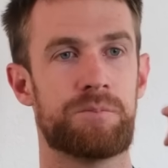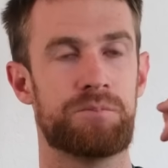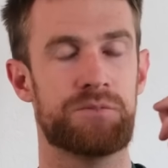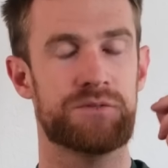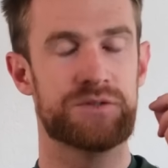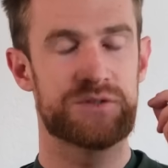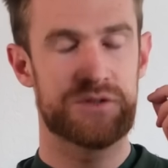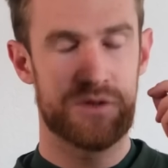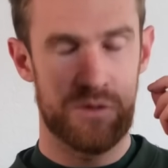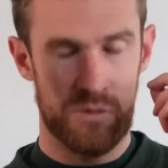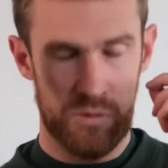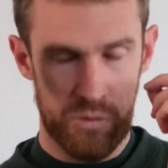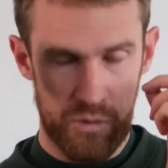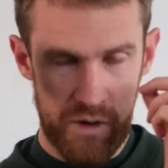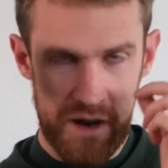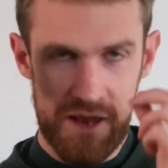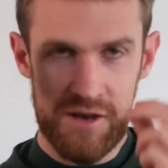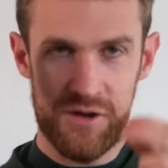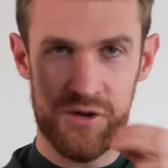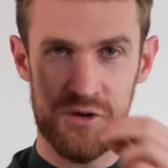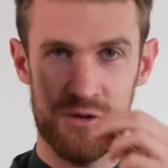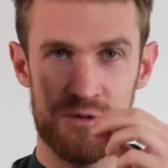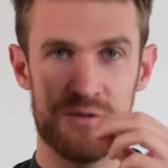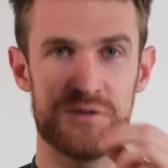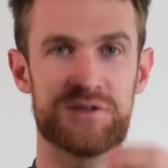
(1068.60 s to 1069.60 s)
So
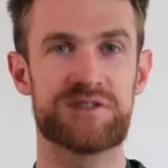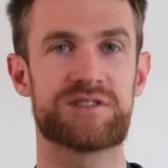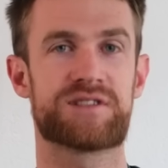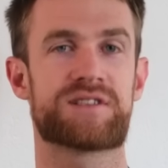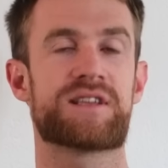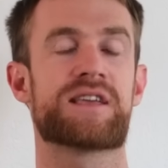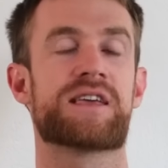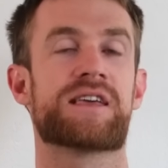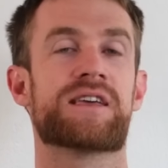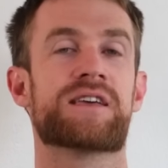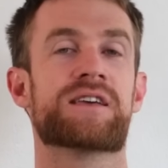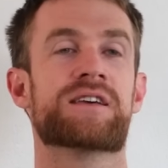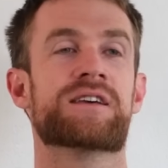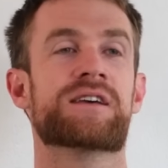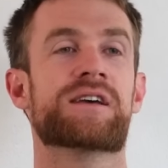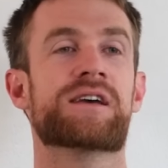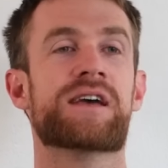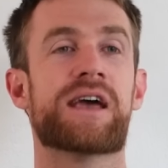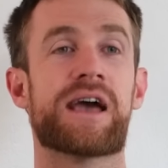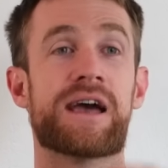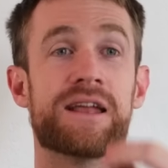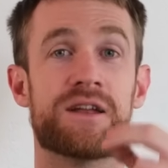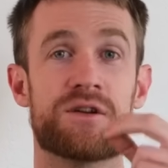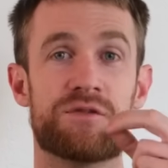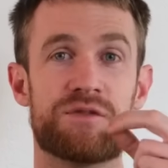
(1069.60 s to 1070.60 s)
when you see
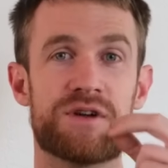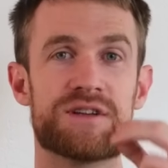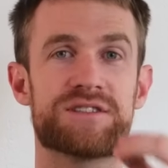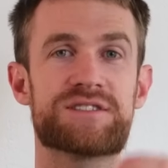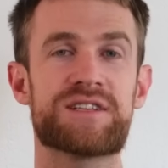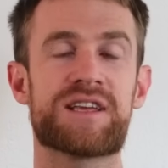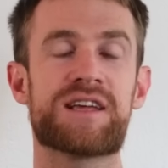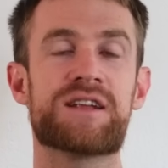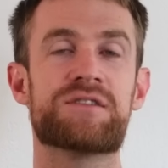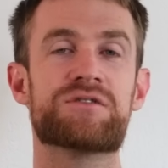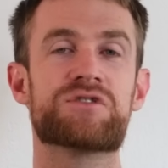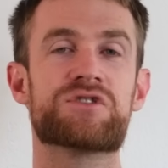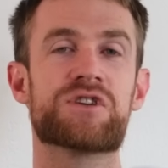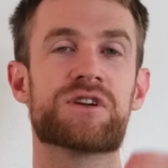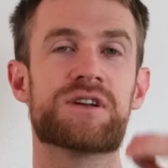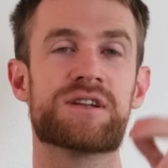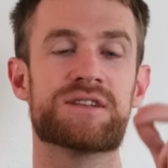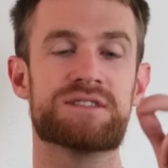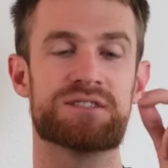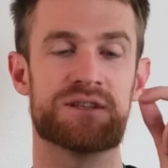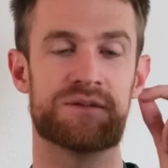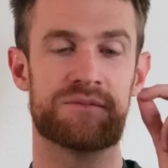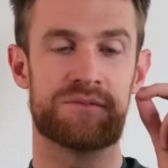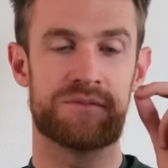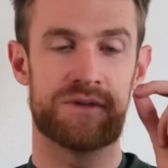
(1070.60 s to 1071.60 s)
an investigative
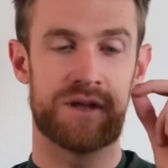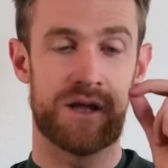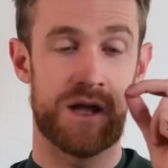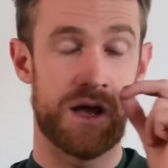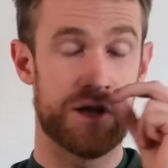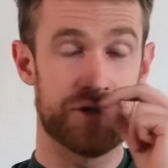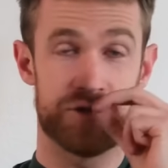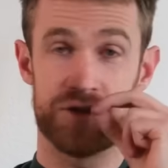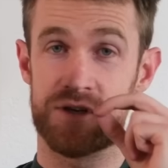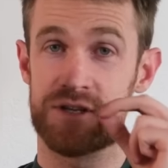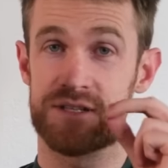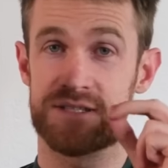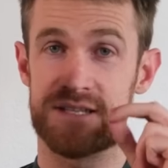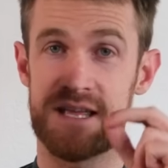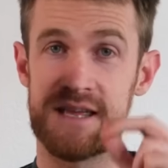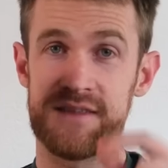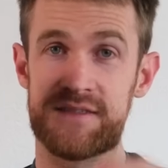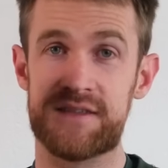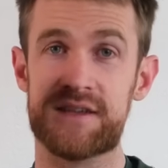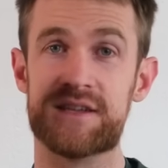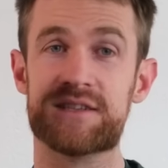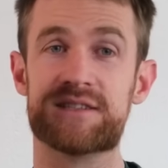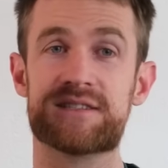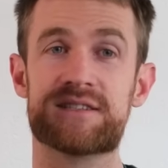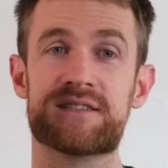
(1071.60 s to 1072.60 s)
journalist like
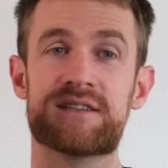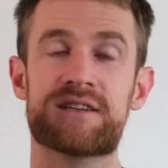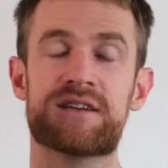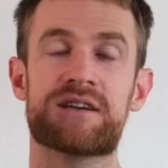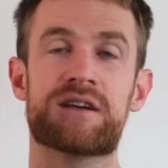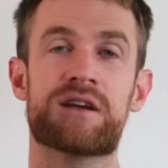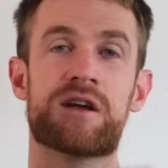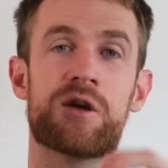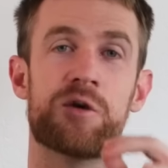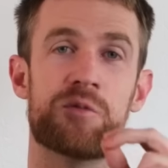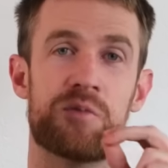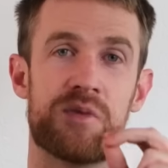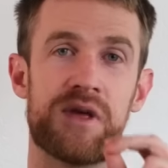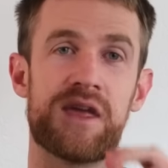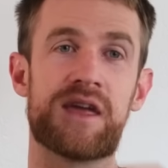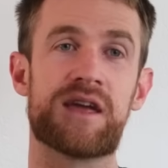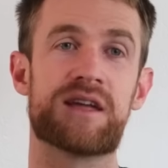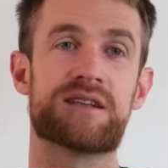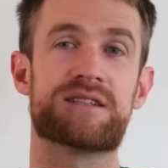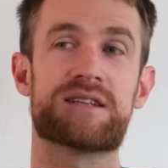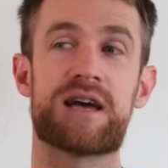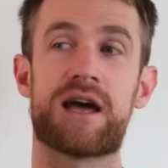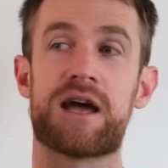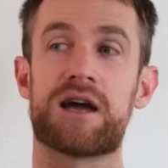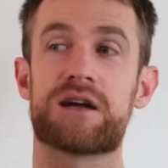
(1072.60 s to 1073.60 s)
this being
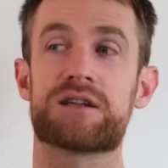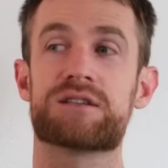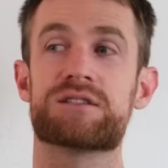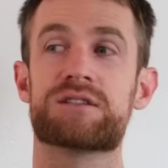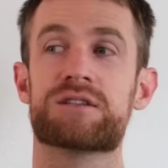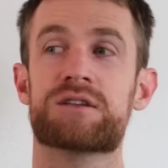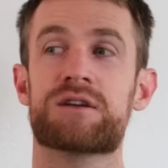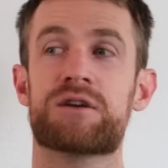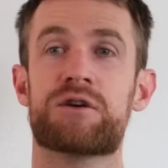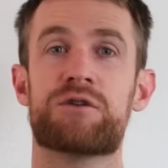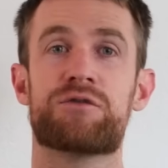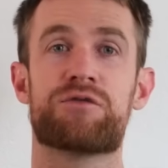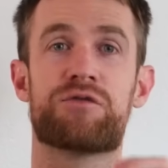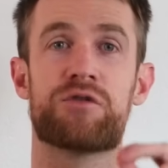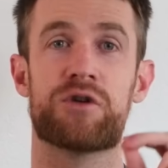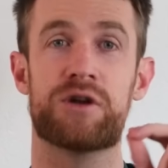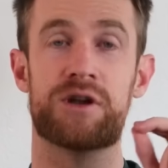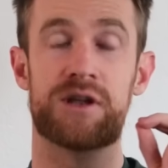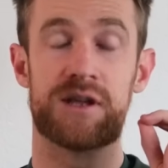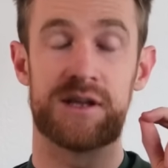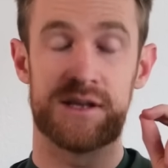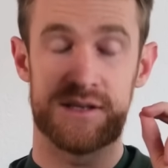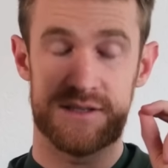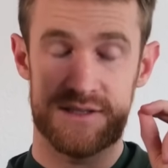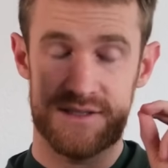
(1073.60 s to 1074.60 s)
attacked for an
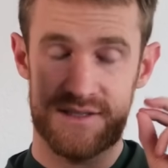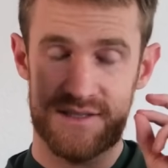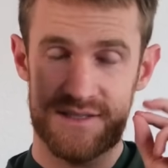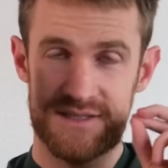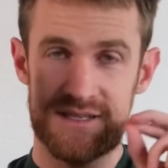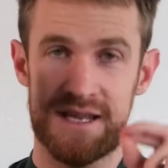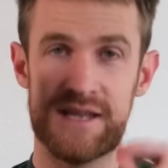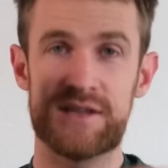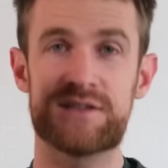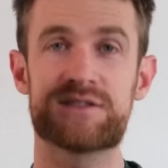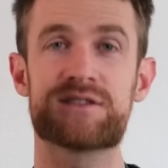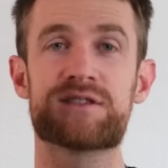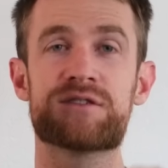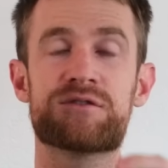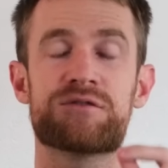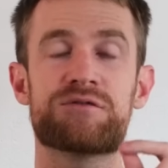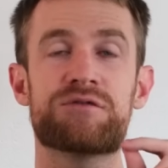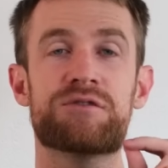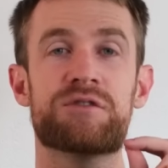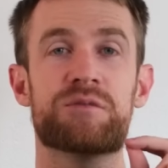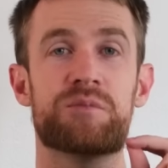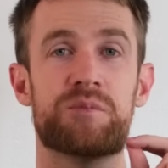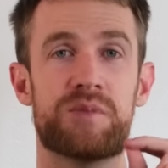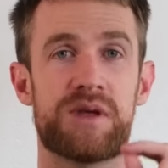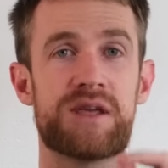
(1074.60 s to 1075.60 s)

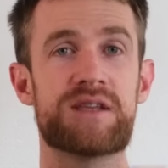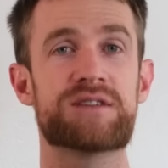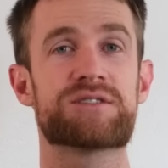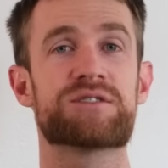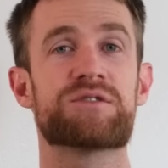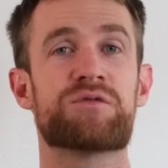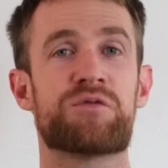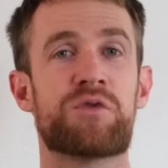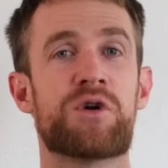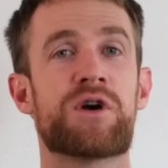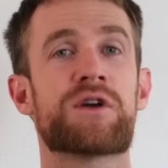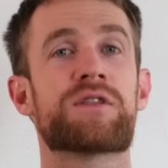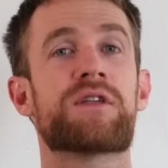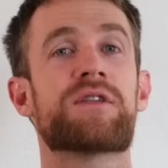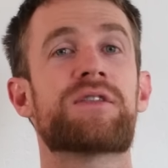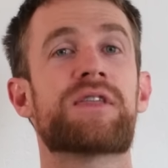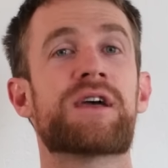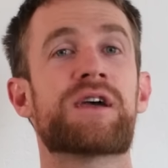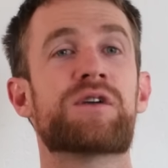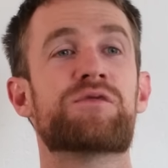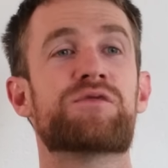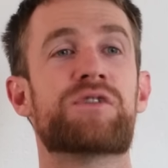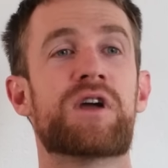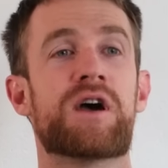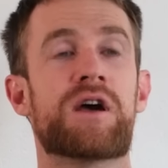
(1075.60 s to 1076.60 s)
extensive piece of work that
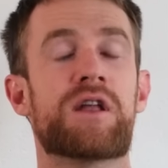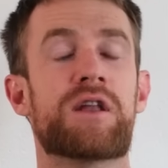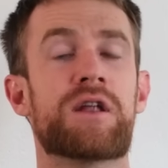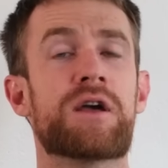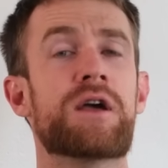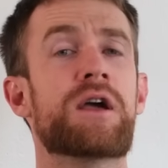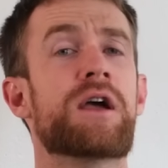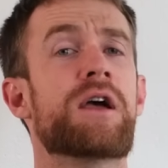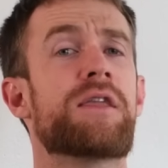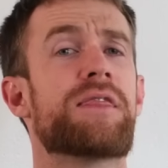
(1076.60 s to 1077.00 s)
they've done,